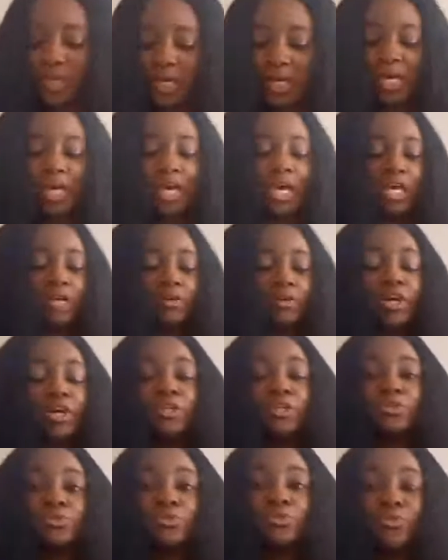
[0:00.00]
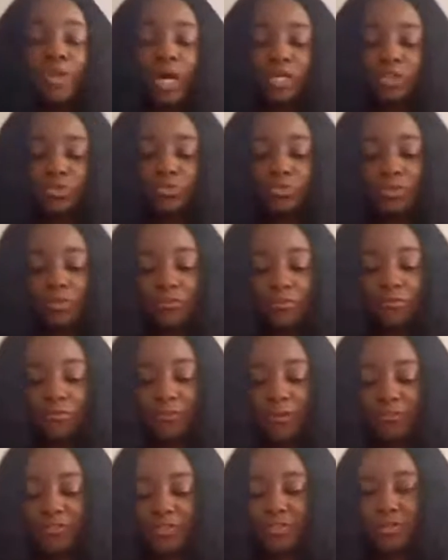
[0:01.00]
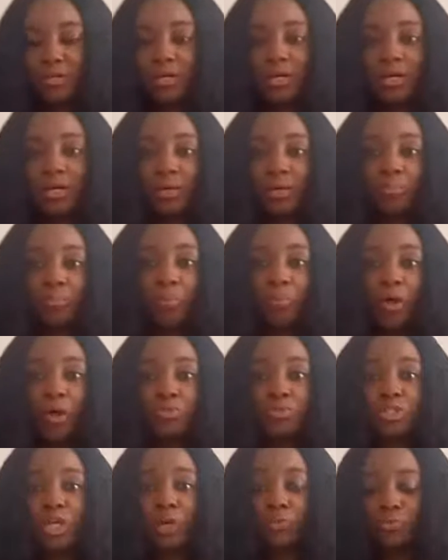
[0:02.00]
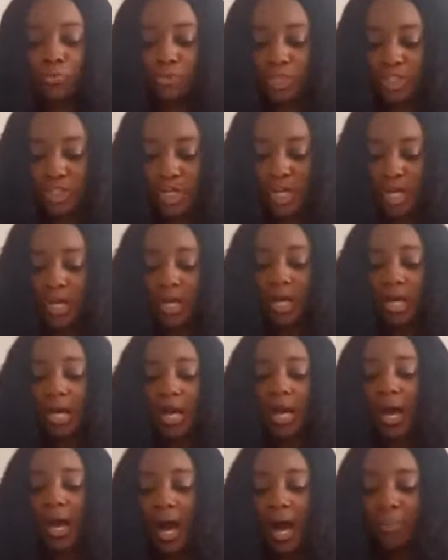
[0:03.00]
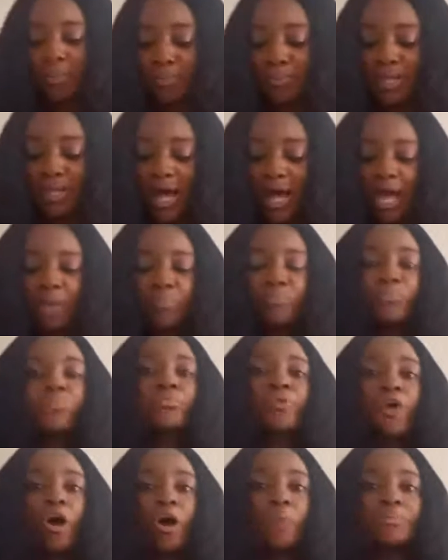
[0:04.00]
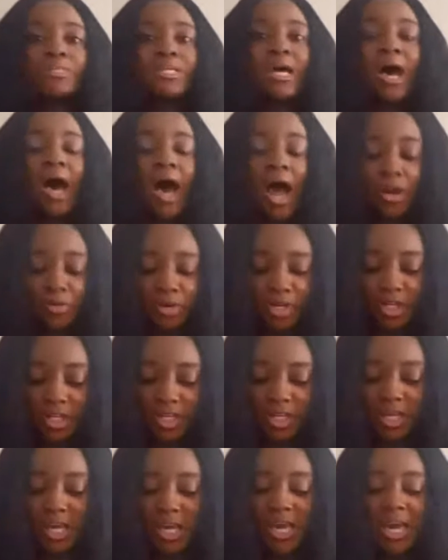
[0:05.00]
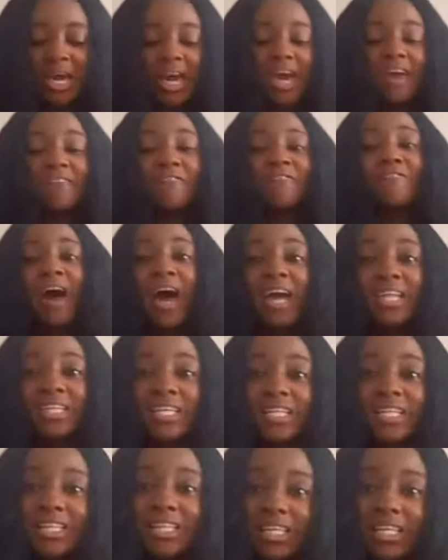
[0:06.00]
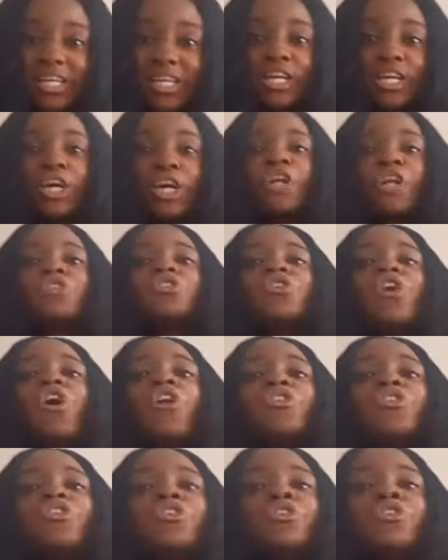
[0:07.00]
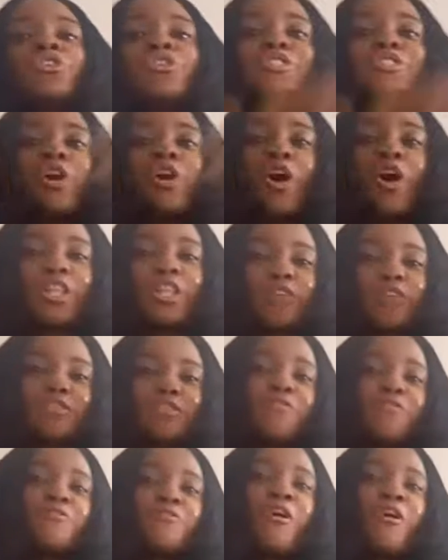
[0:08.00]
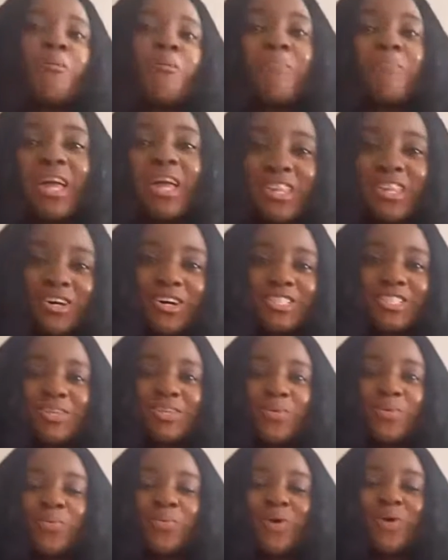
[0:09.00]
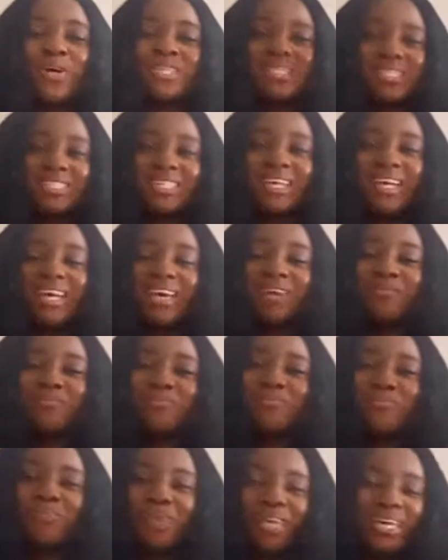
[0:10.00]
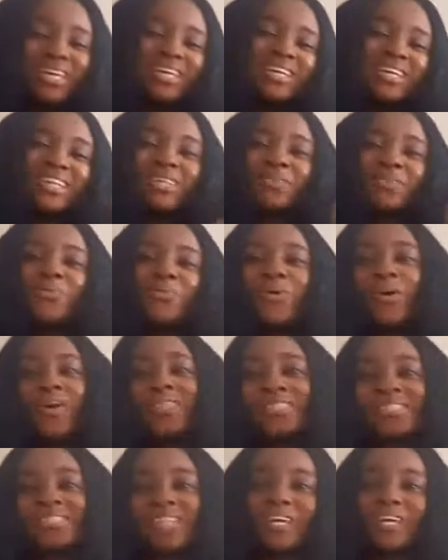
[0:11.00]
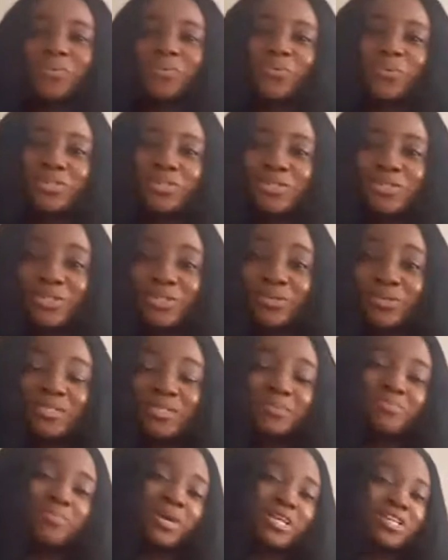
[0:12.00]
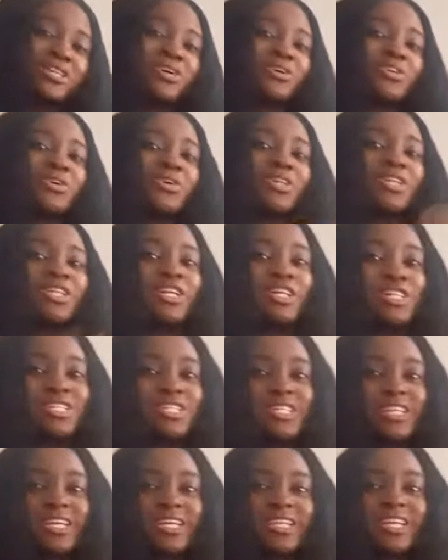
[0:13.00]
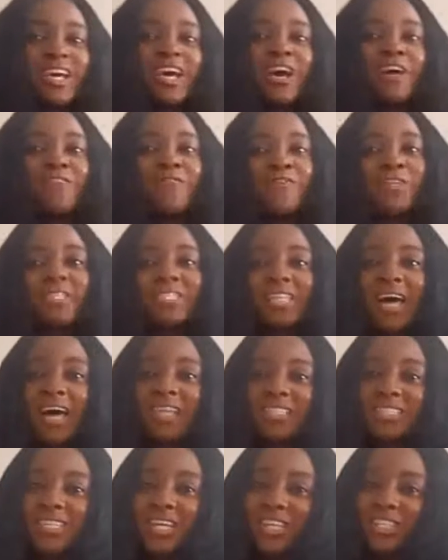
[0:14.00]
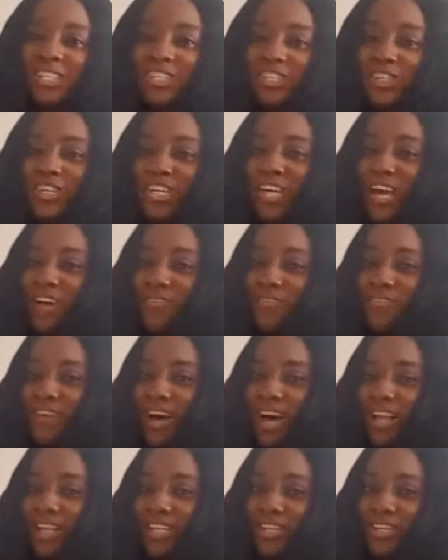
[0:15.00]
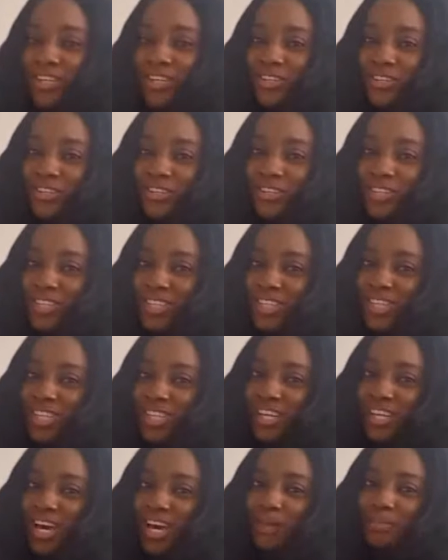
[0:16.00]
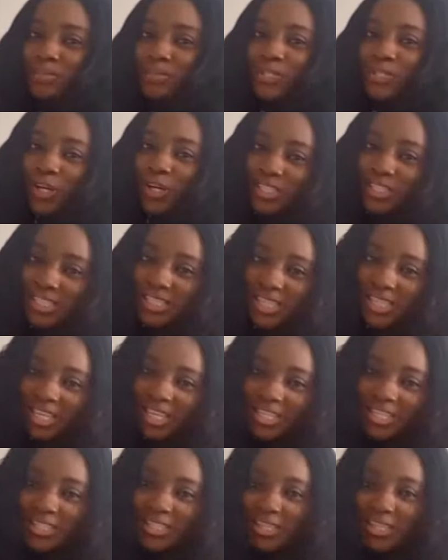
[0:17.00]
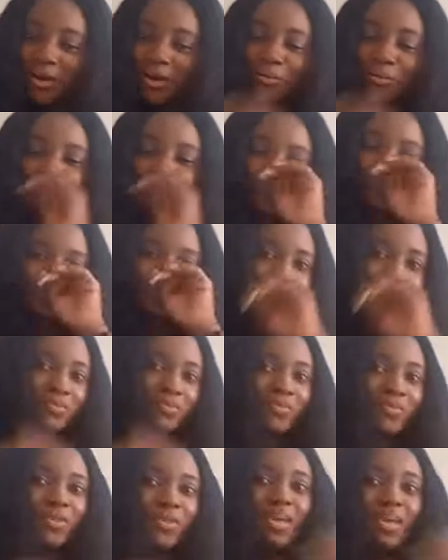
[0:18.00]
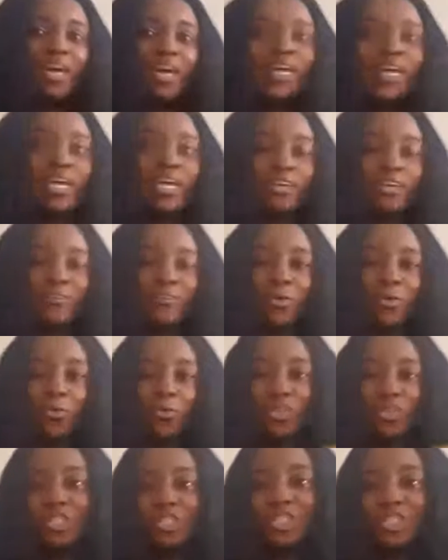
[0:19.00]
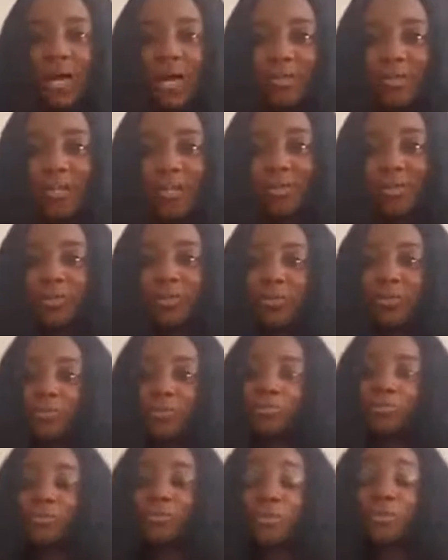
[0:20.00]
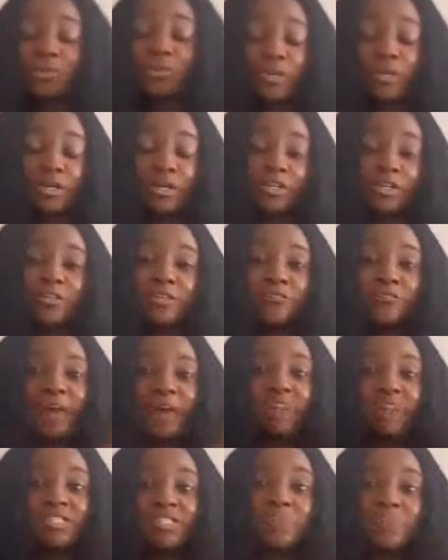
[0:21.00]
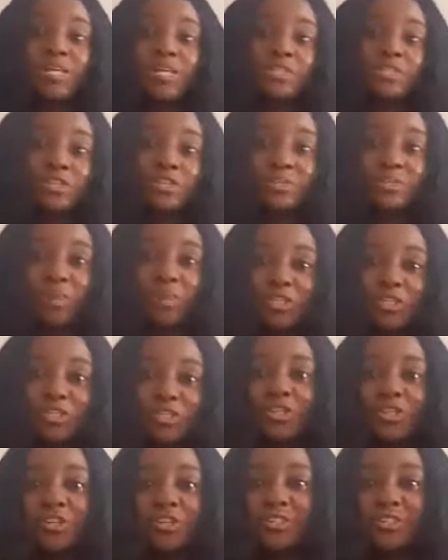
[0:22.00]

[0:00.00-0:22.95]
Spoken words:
And you can do that through the fifth point, which I wrote here, apply prompt hierarchy. And finally, don't use all of the form methods in one day. Pick the ones that you want to use depending on your lesson for that day. Did you get value? I'm sure you did. So if you're watching now, let me know the 5 steps I just mentioned.